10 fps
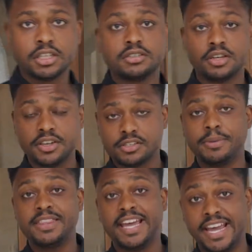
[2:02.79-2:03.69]
So this will
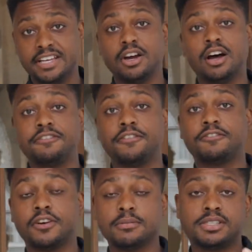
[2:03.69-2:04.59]
be the handoff
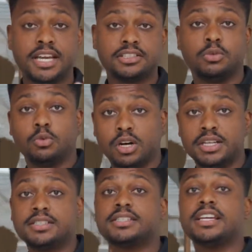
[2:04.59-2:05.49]
from station
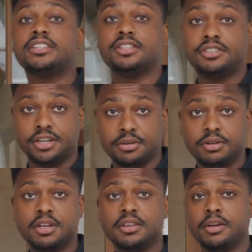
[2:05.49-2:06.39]
1 to station 2.
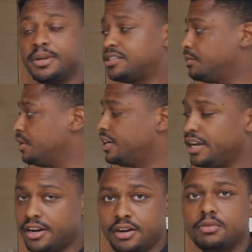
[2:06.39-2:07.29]
There'll be someone
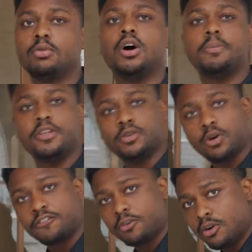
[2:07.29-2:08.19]
here, we'll open the
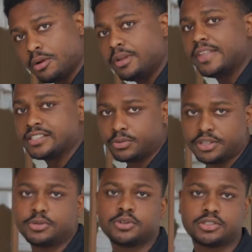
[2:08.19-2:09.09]
door for them, and that's when
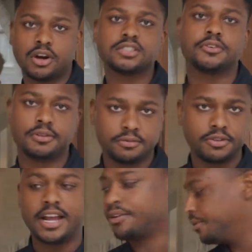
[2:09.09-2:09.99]
the tour starts for
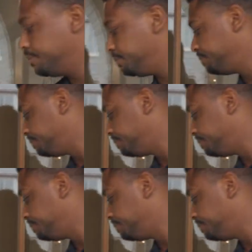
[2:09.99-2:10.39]
that group.